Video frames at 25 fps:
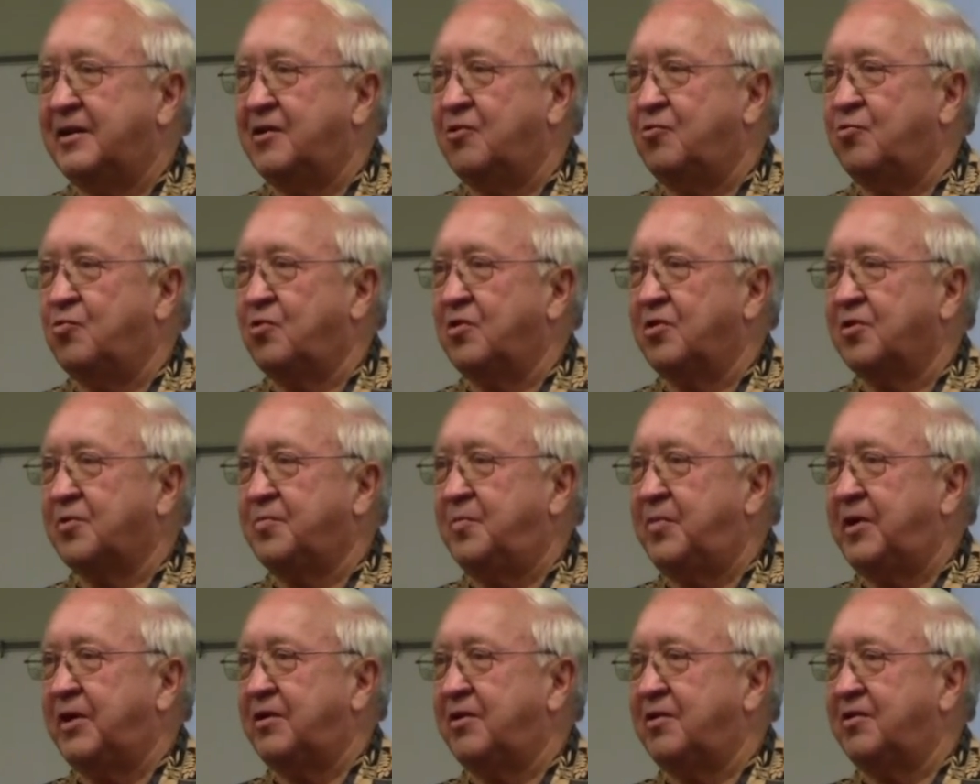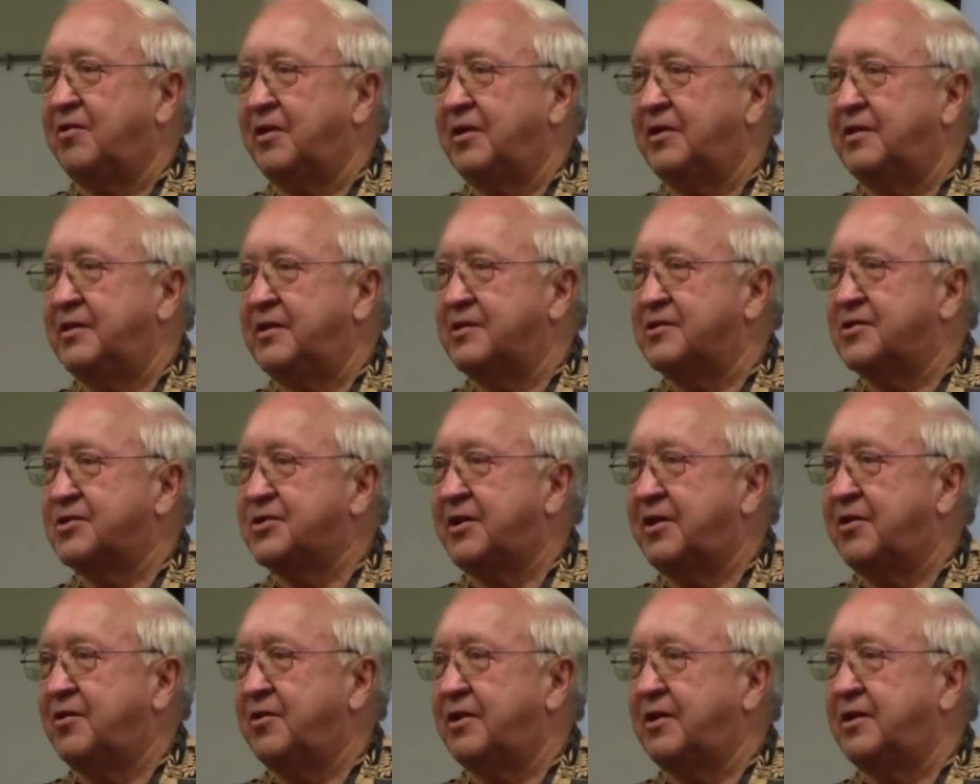It'll work better in
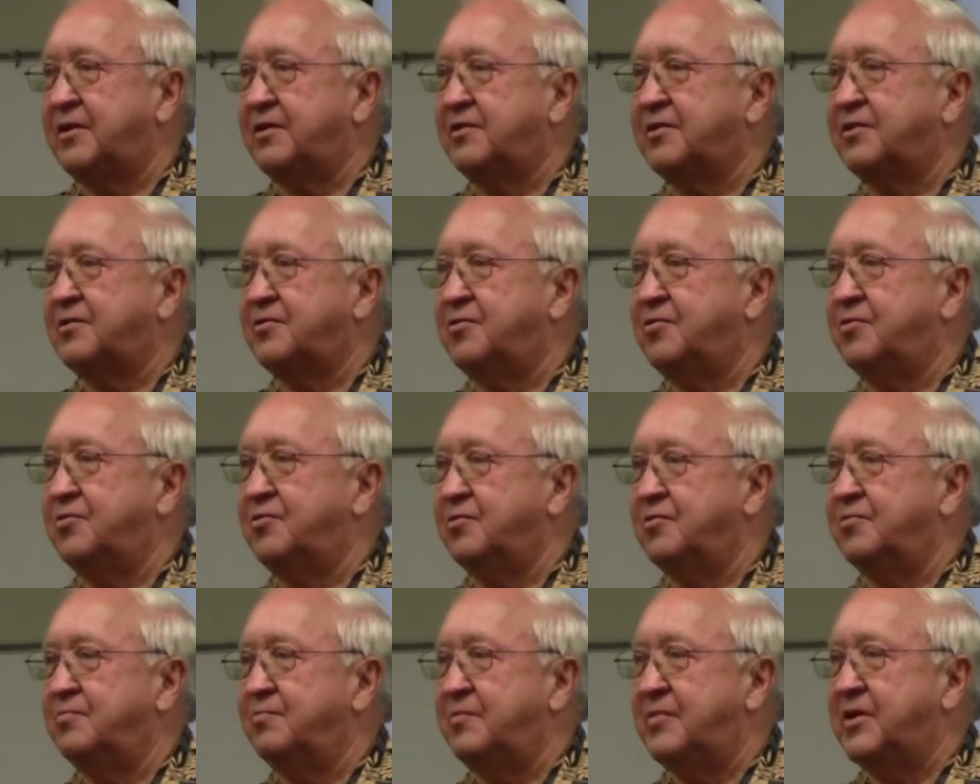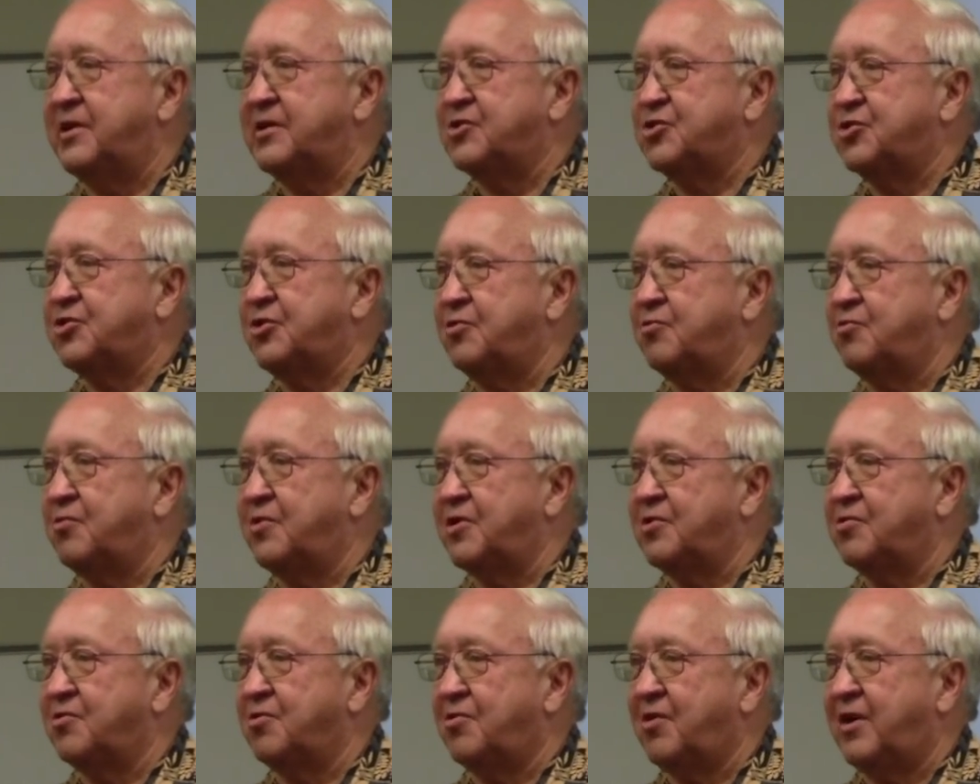this area through Mission,
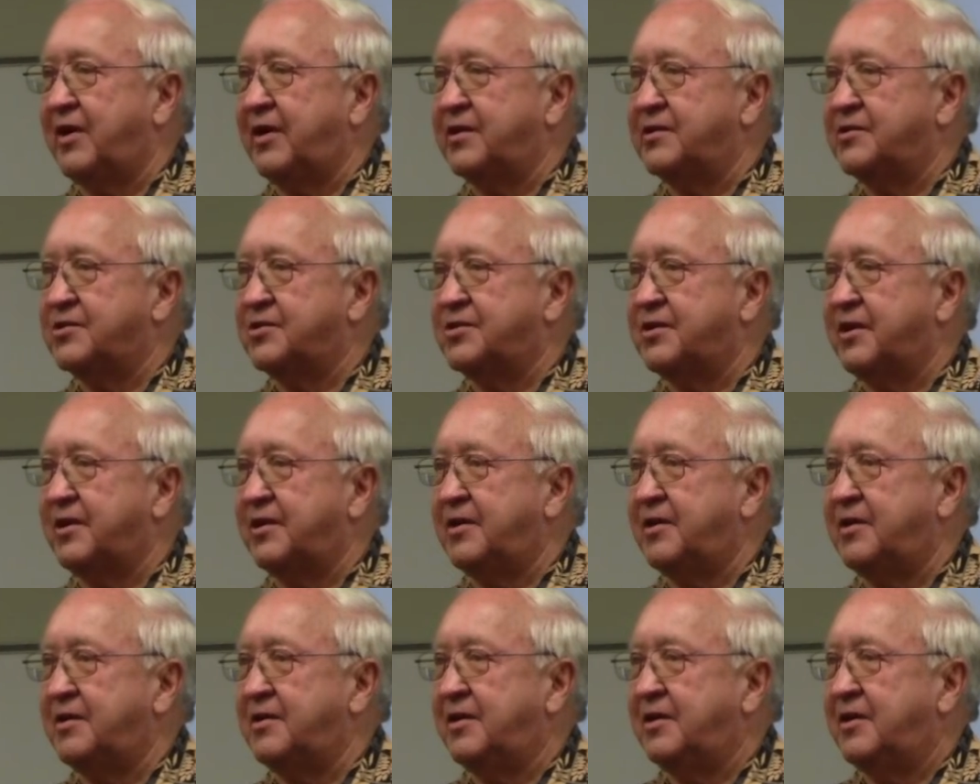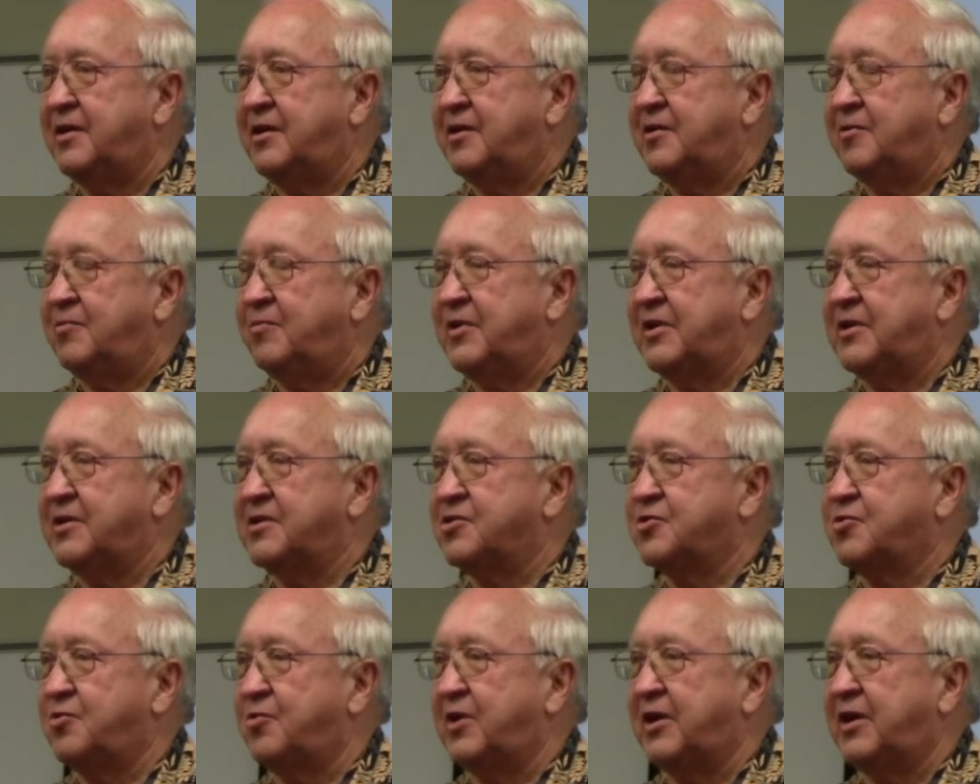Rio Grande City,
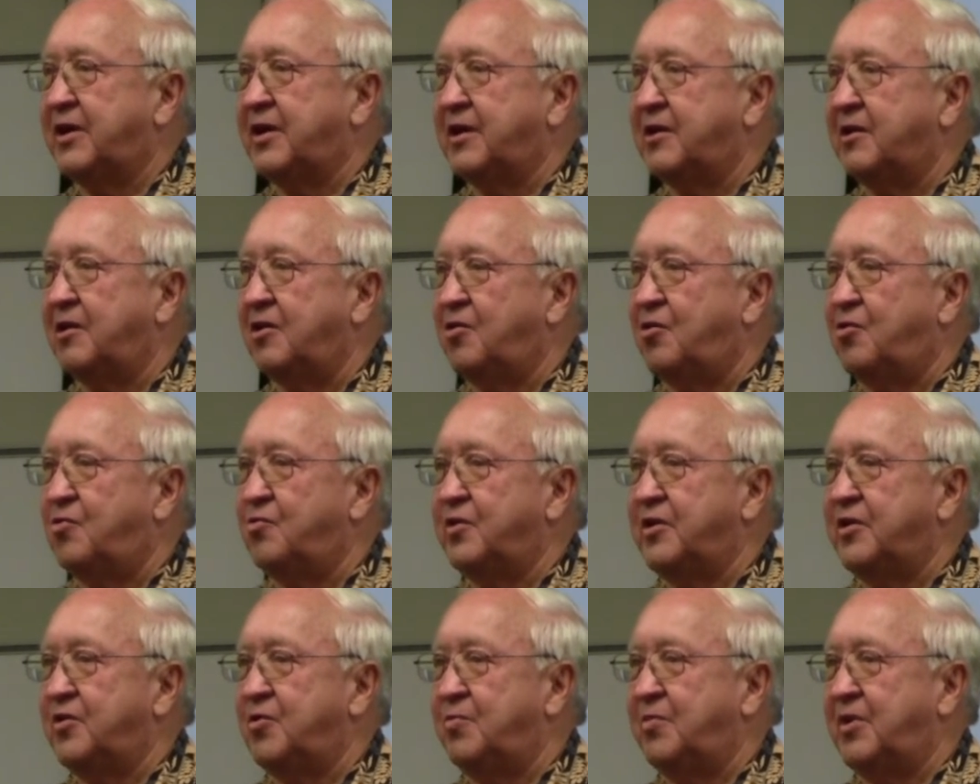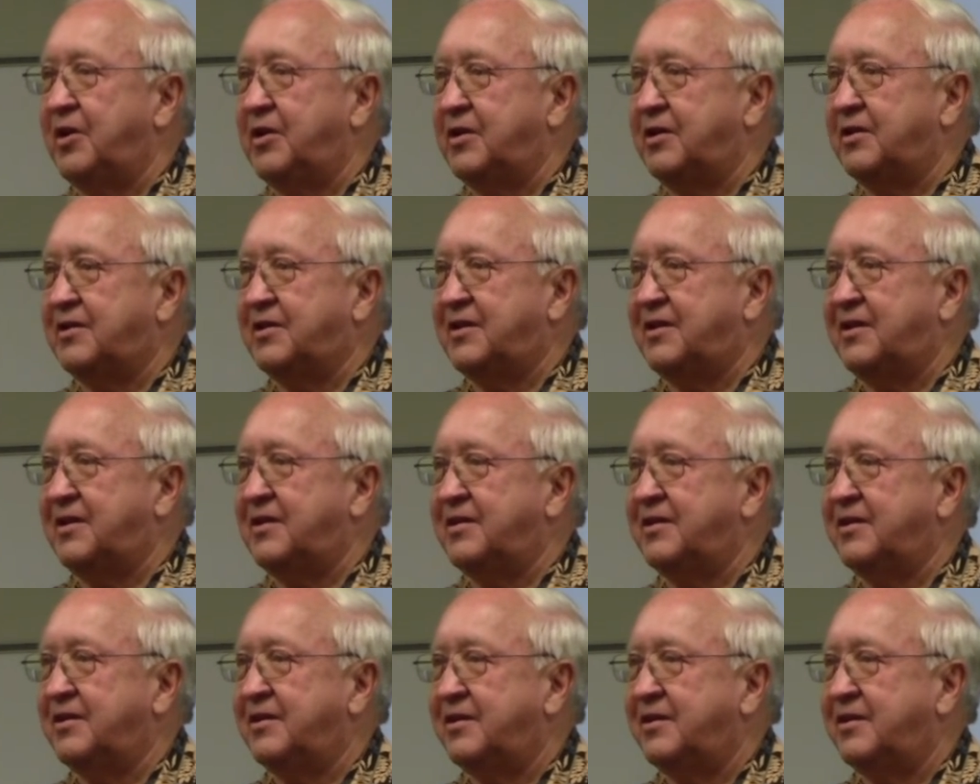because we have low humidity.